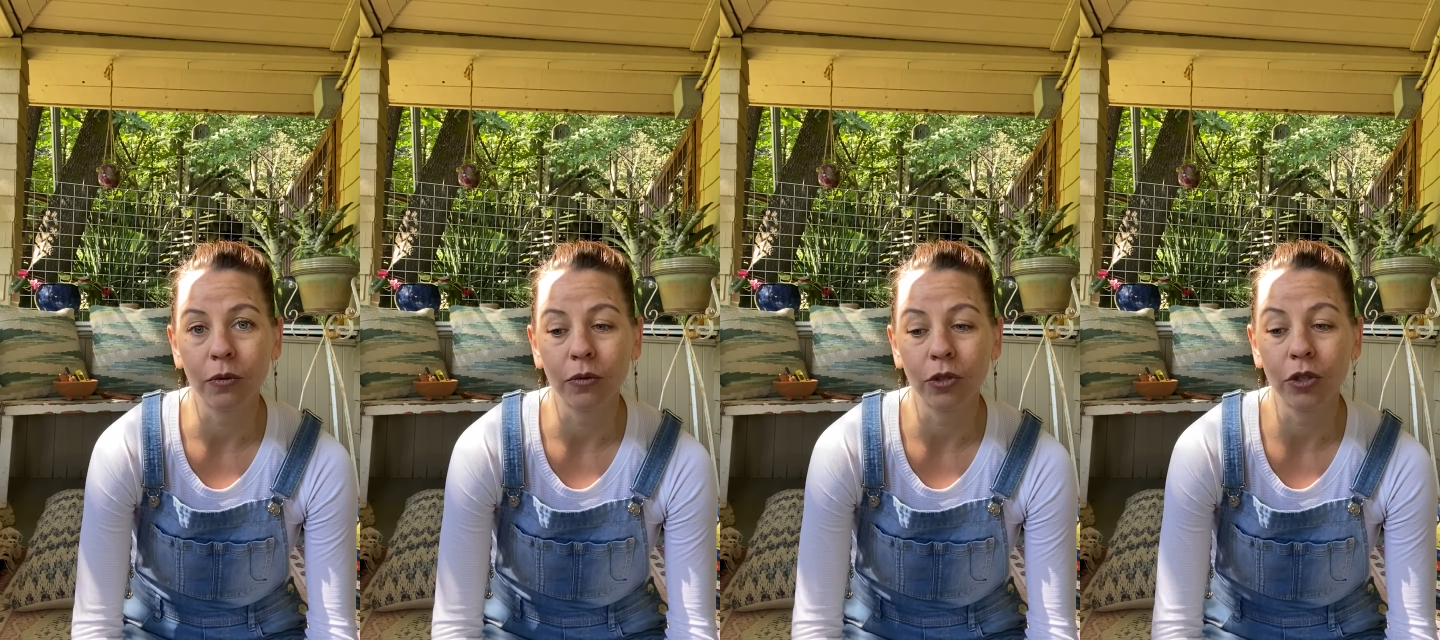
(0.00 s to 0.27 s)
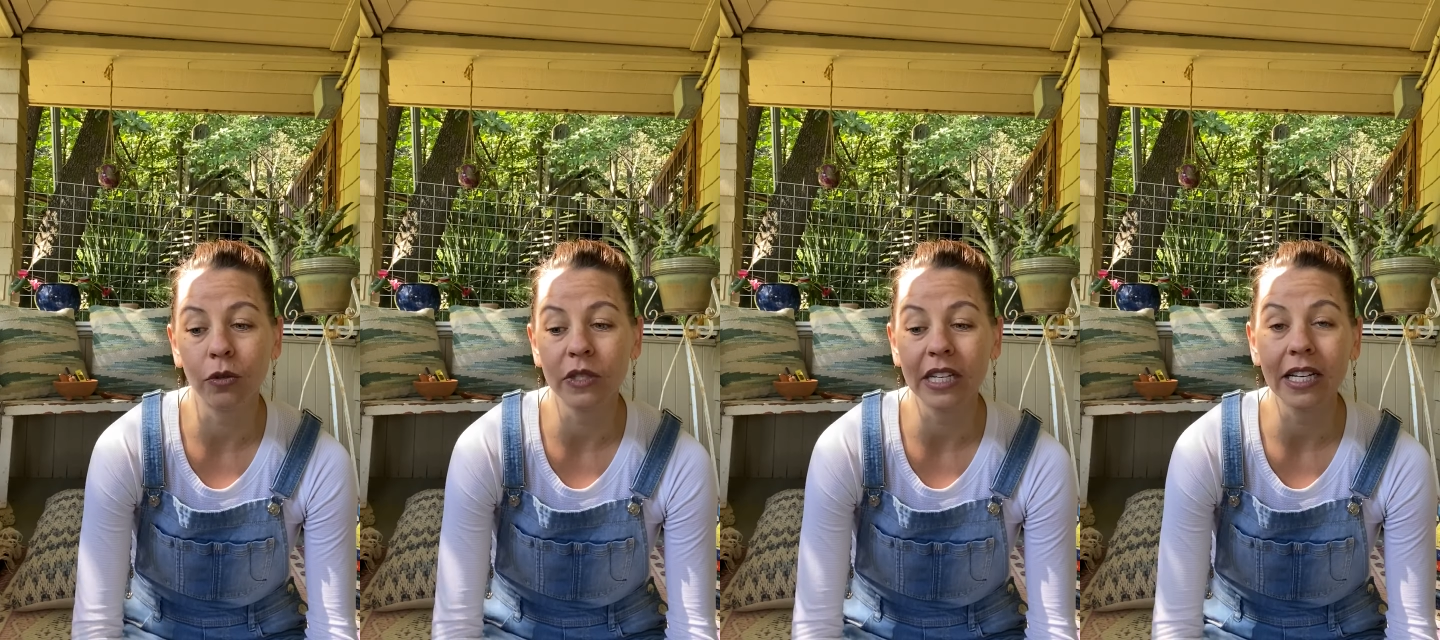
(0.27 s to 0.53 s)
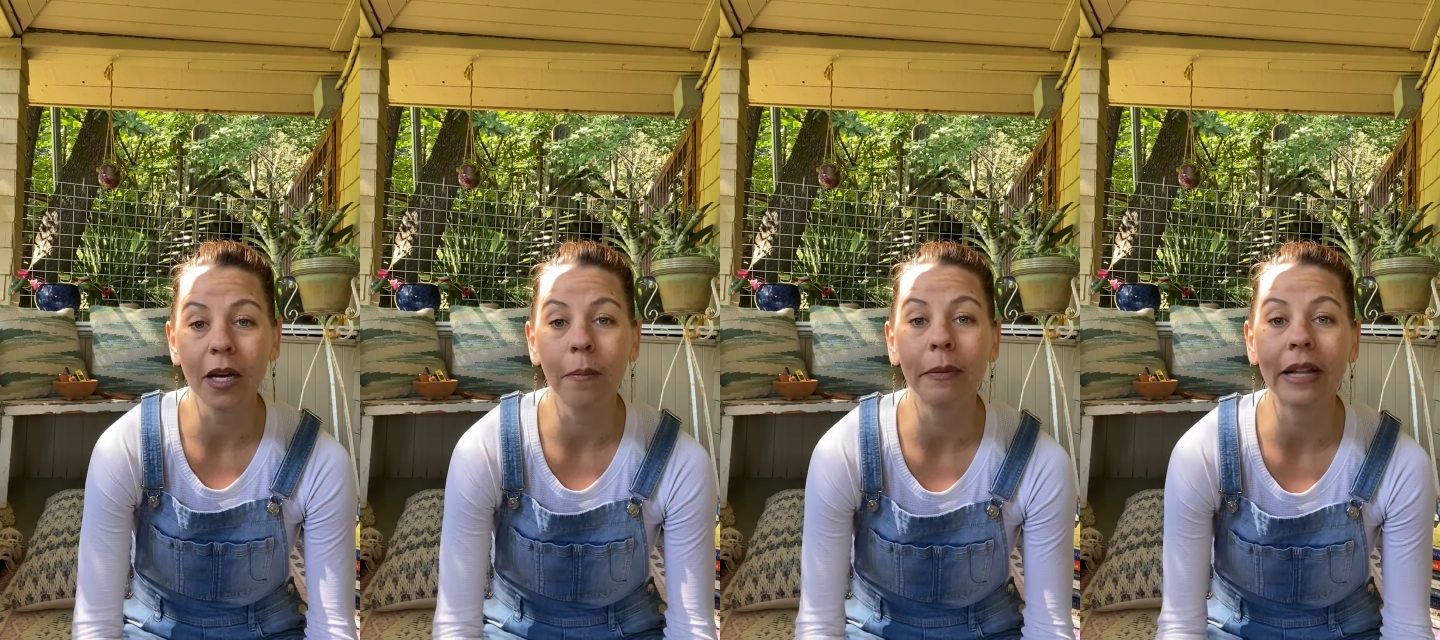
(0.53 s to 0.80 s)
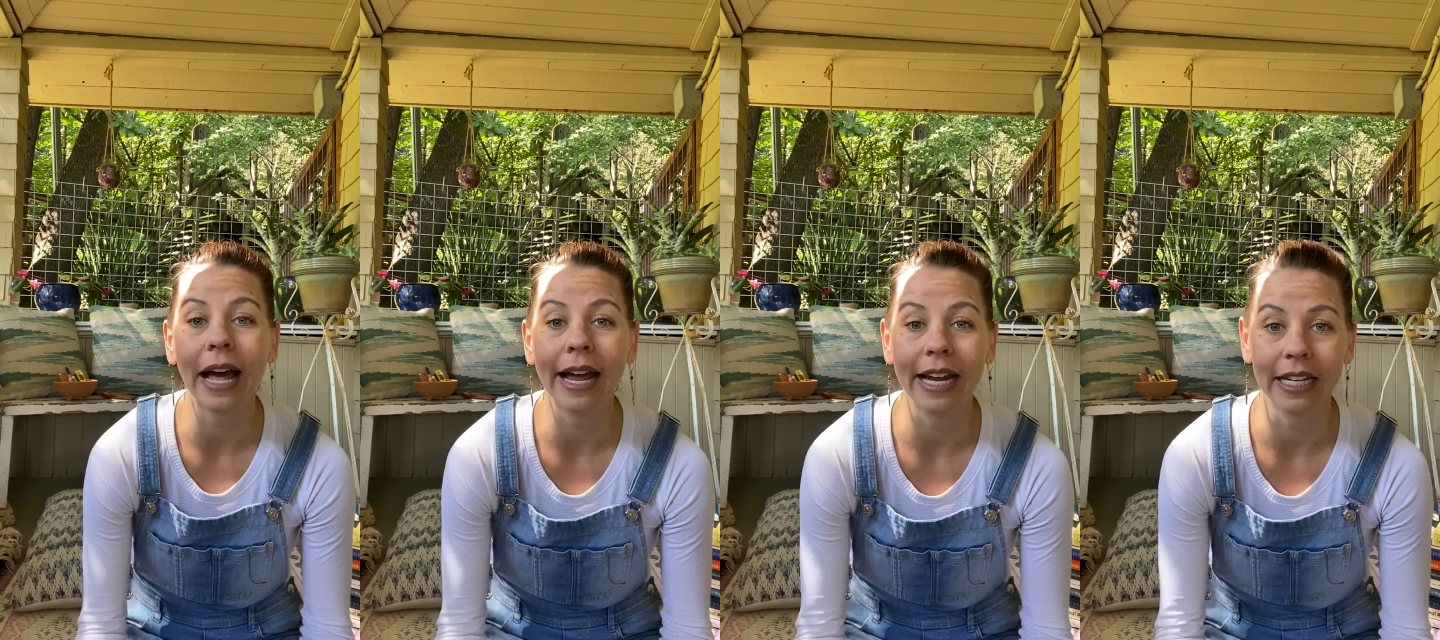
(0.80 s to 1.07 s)
using
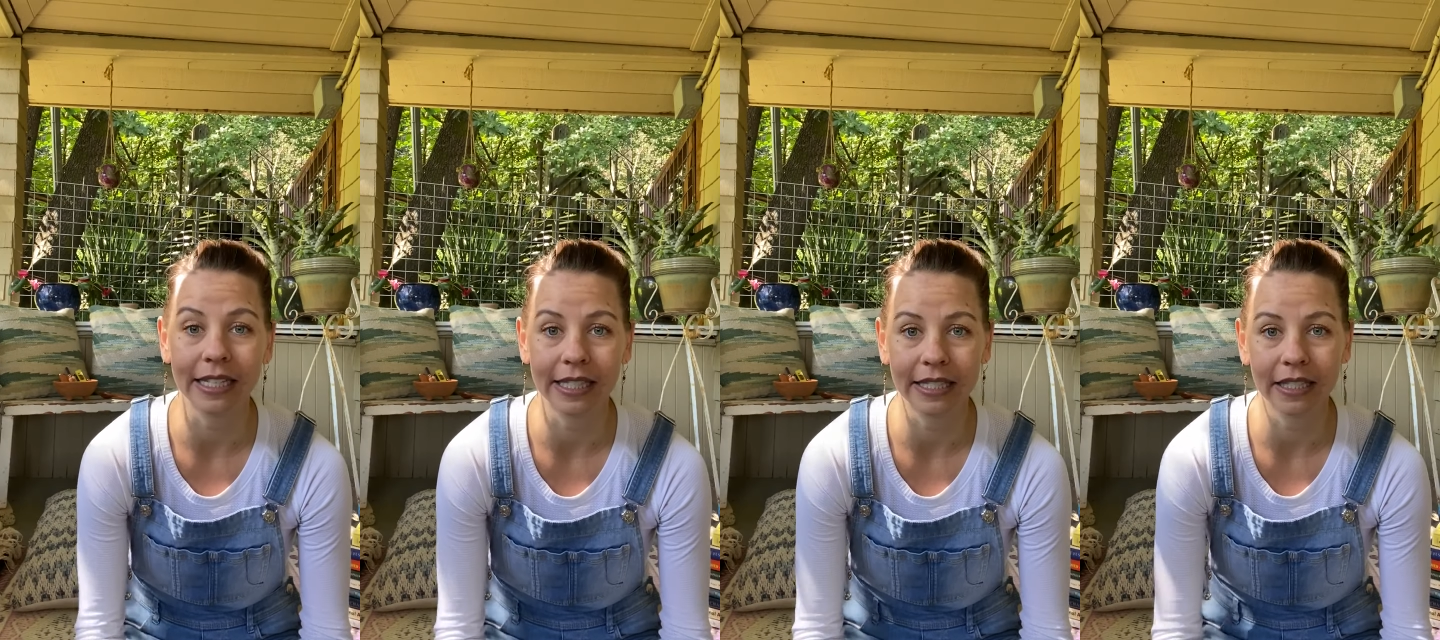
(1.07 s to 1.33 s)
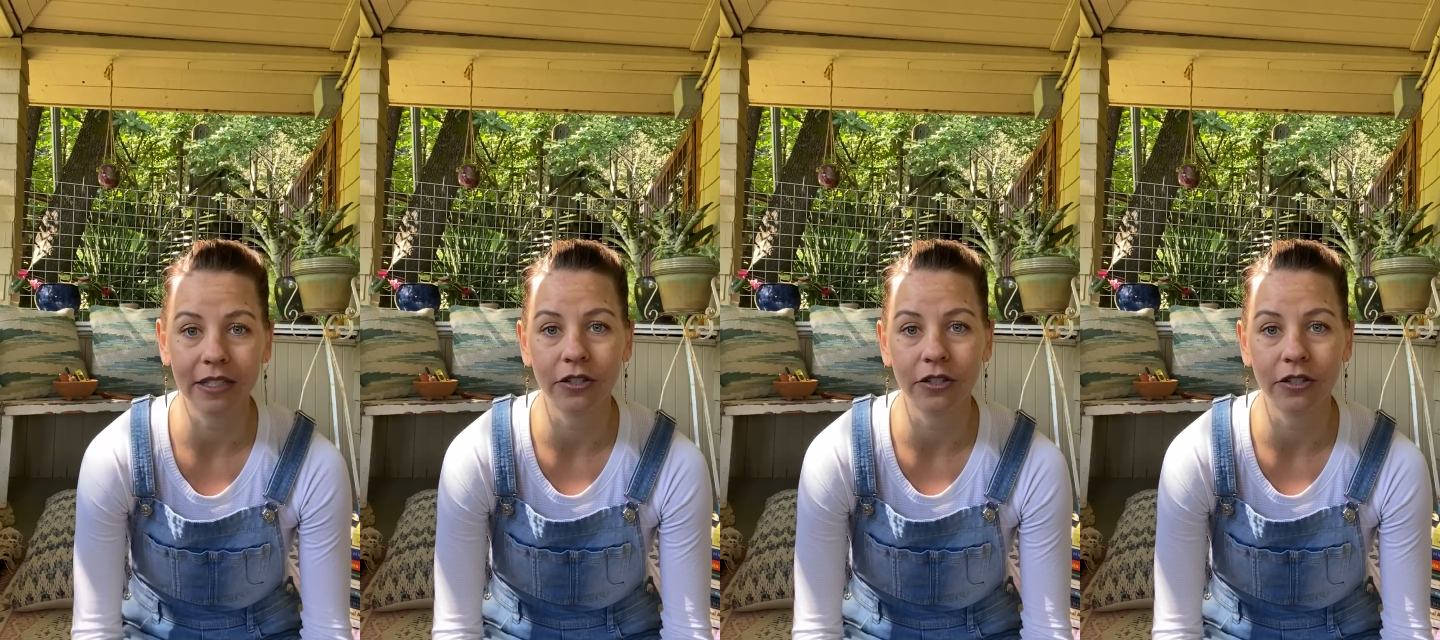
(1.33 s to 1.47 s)
compliance